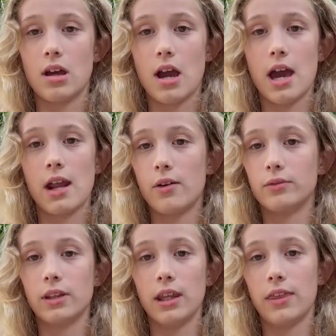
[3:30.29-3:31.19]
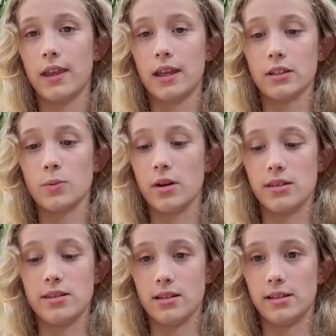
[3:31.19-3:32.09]
I don't really think it's worth
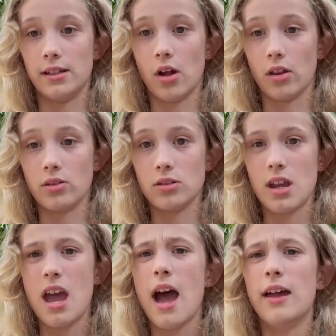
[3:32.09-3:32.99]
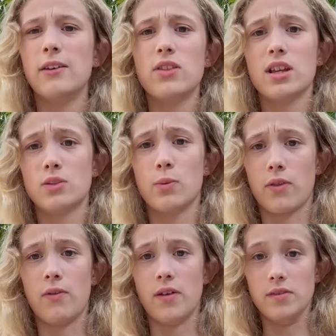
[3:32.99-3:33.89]
$60. I don't even think it's worth
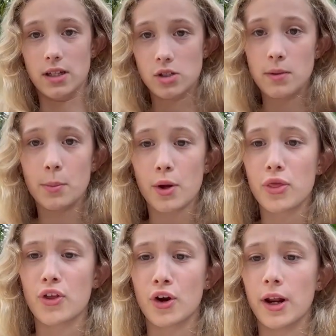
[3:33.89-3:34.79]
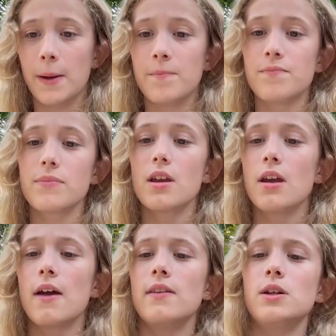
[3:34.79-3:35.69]
50 It should be worth 30
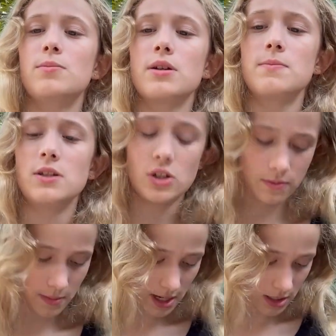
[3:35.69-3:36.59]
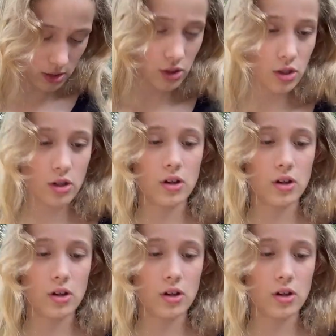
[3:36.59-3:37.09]
And then you press Mischief Managed.